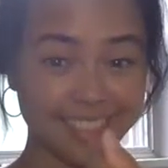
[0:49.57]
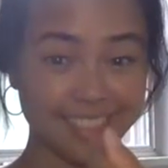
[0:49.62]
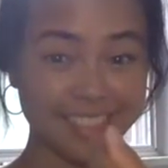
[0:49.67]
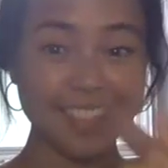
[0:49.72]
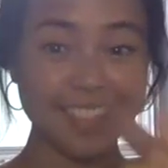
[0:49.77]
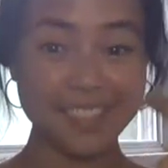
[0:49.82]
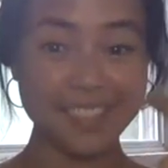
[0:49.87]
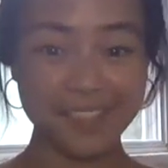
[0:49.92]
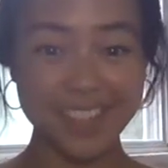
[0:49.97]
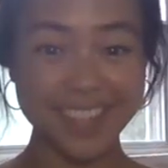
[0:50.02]

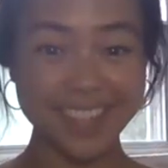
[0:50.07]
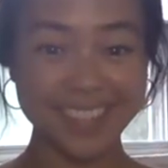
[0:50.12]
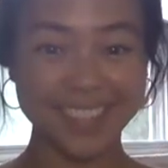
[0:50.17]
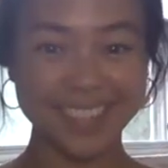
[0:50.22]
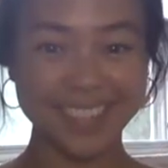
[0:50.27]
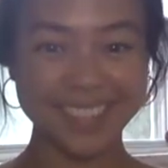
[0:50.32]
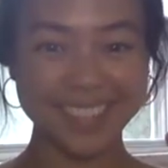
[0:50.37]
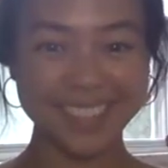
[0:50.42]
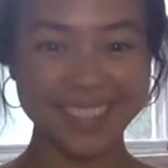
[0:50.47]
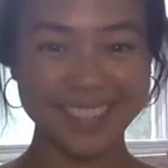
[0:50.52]
That's
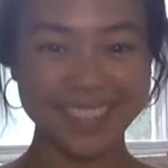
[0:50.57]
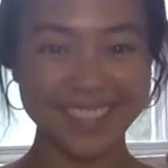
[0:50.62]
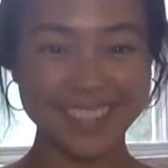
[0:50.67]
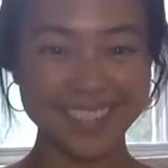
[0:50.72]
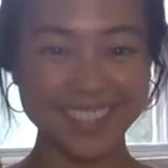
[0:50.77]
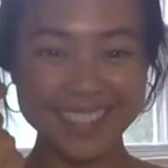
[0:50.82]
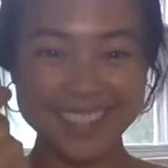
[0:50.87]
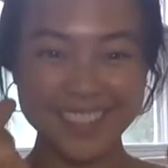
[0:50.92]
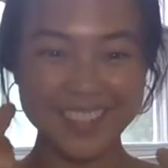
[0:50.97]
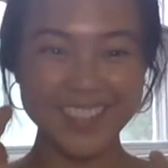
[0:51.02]
me.
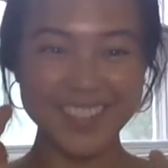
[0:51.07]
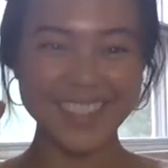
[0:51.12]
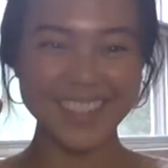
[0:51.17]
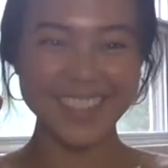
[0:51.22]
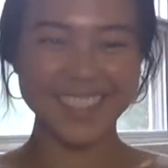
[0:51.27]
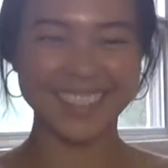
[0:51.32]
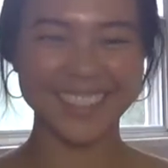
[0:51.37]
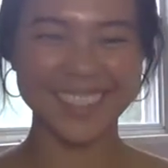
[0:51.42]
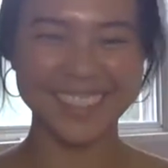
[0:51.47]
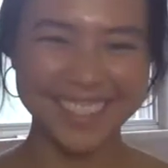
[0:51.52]
That's
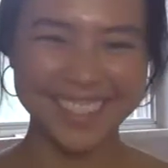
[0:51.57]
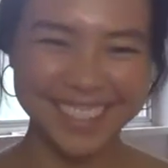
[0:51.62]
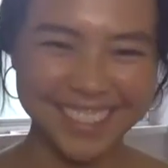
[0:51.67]
me.